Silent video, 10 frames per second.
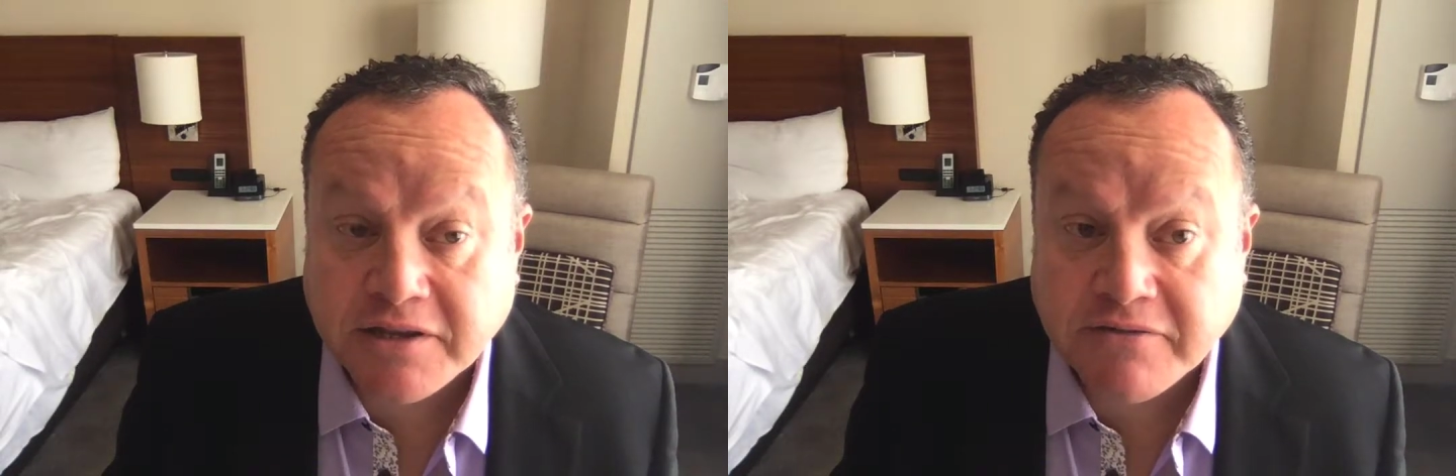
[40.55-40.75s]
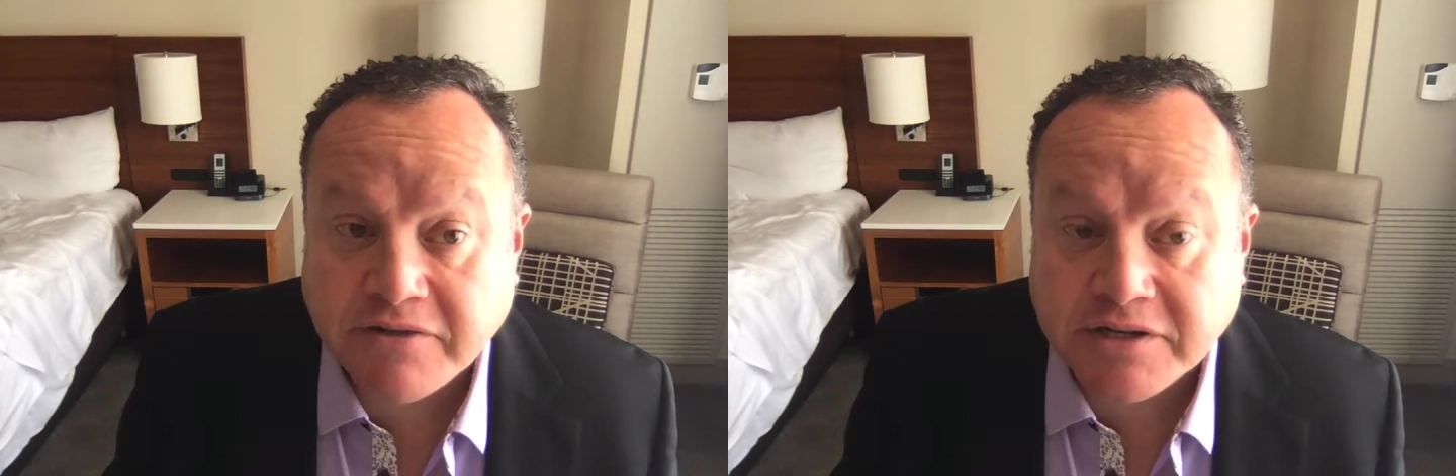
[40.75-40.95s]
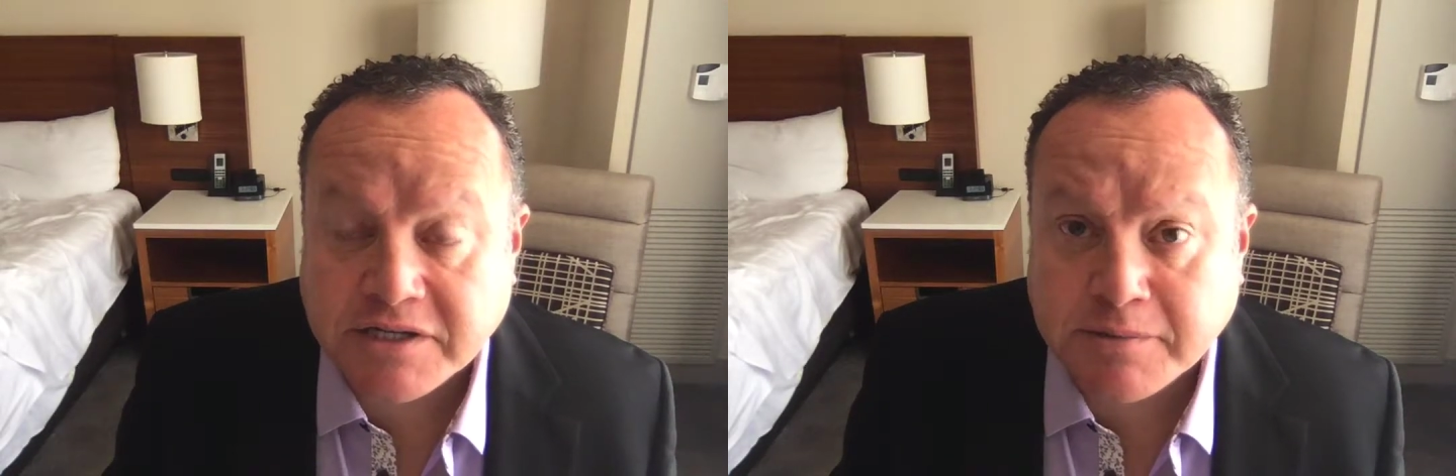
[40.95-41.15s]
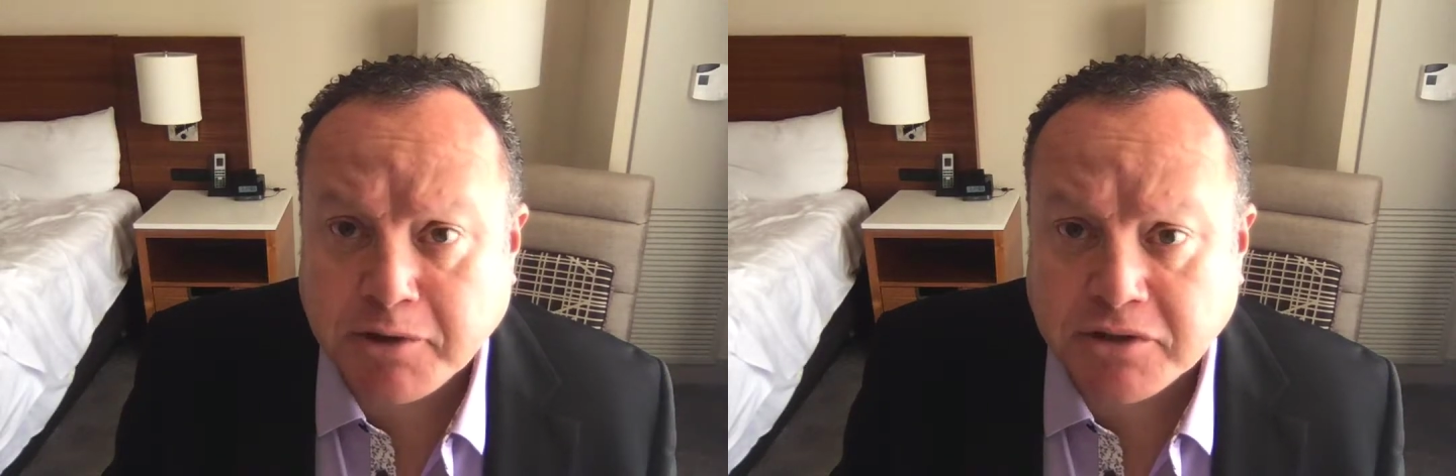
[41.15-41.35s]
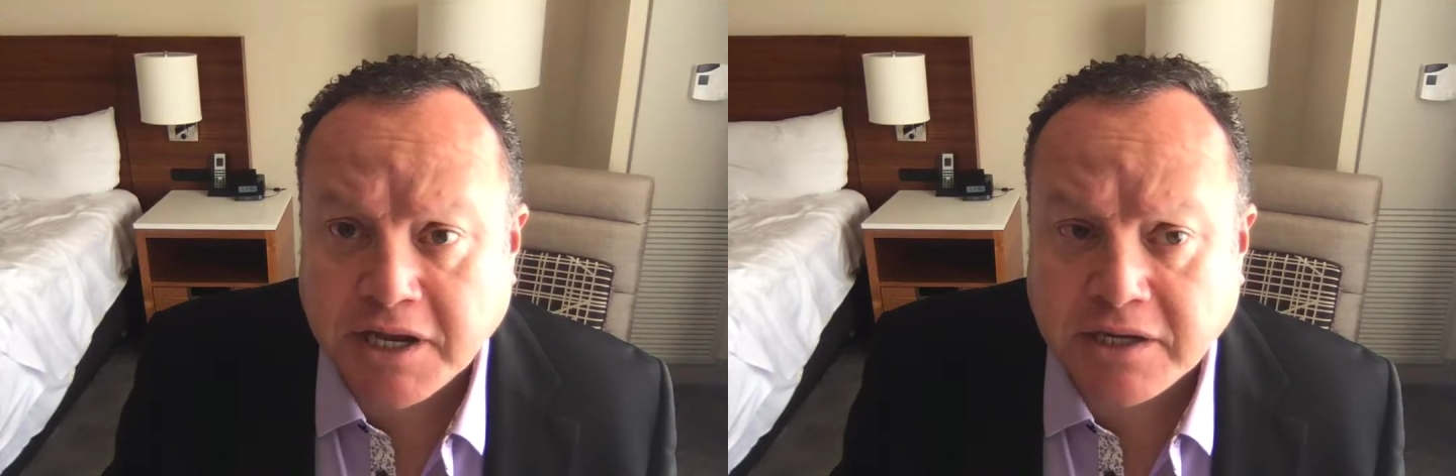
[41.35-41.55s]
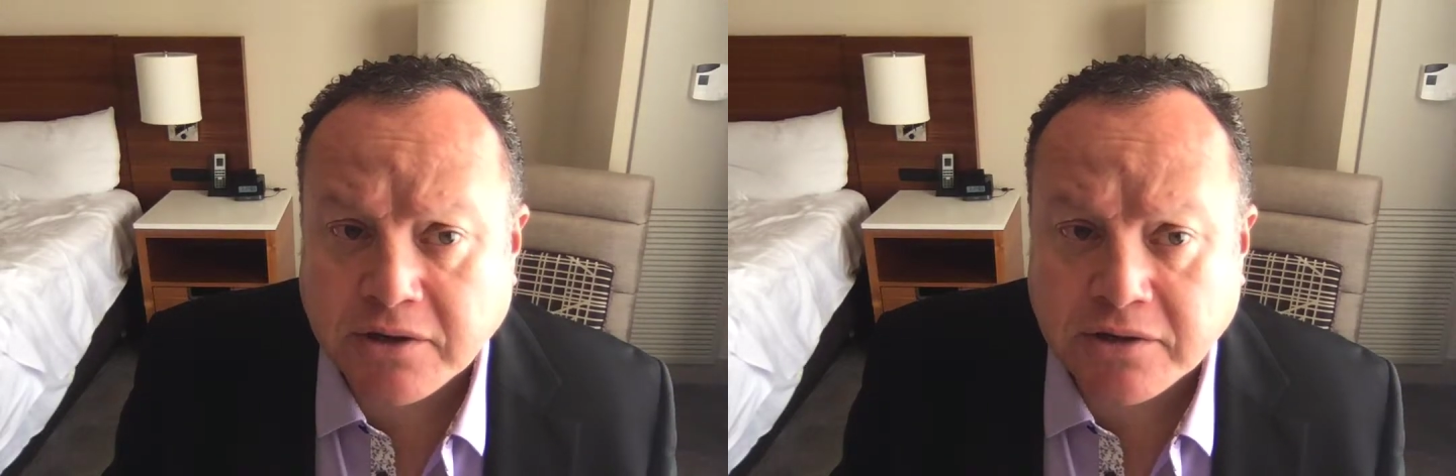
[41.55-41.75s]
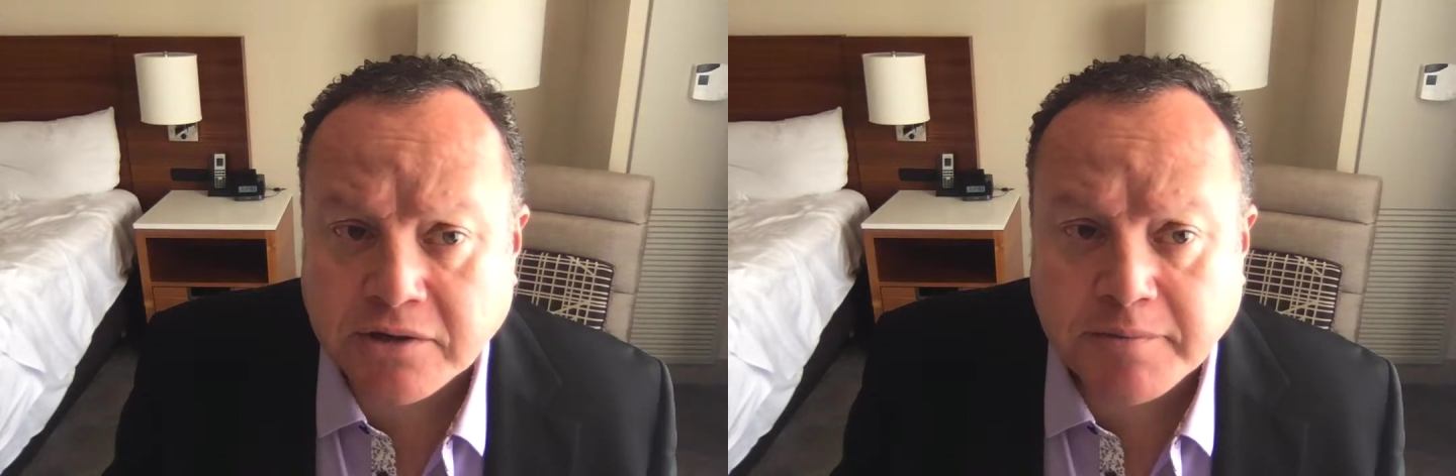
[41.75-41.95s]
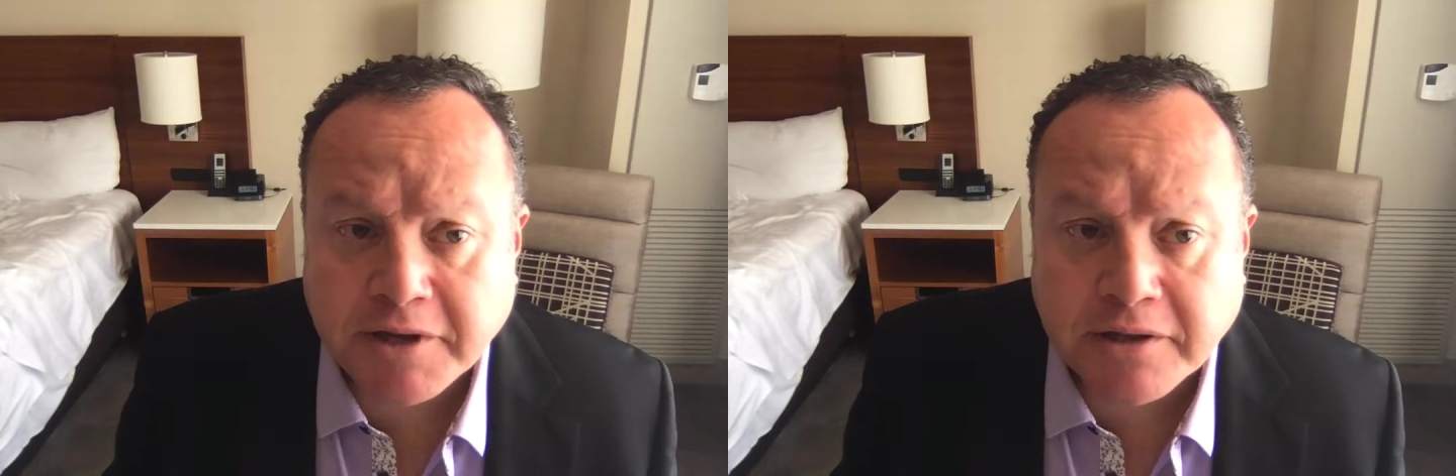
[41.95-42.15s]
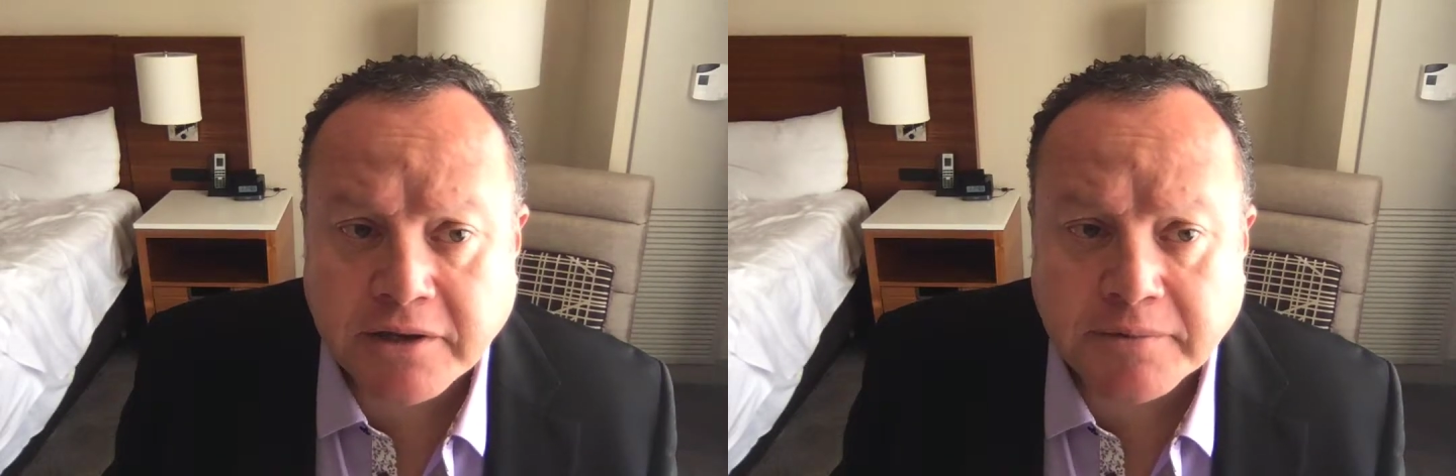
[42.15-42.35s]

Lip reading: difference. It's about 800 billion.